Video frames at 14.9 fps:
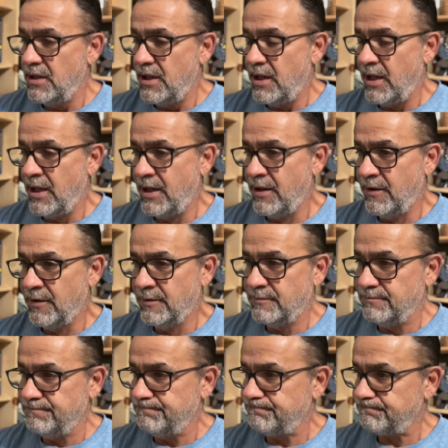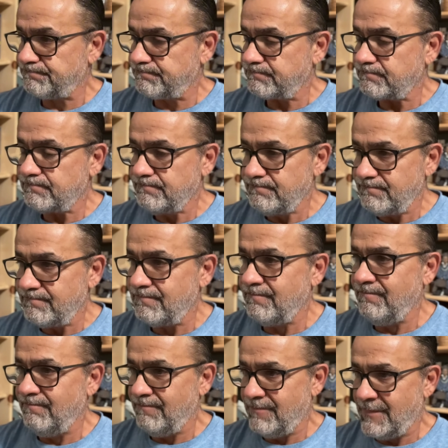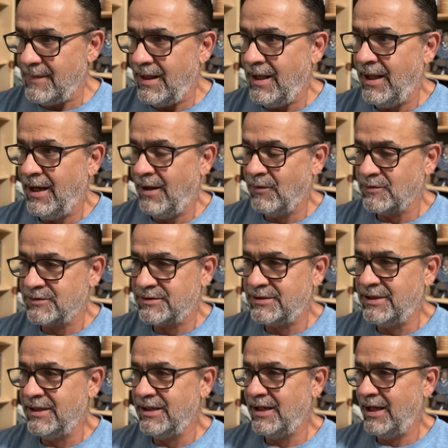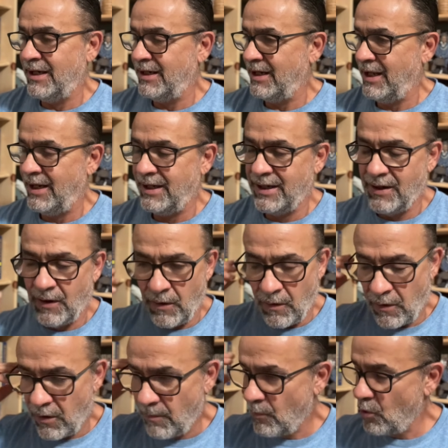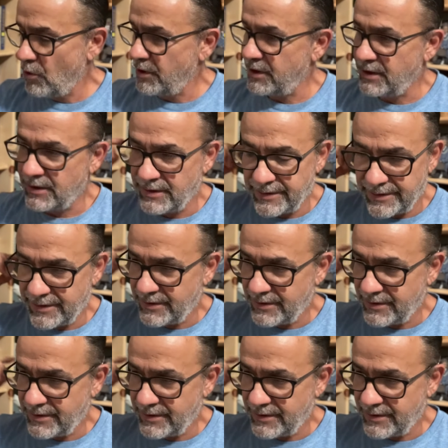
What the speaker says: And I was thinking, and all morning,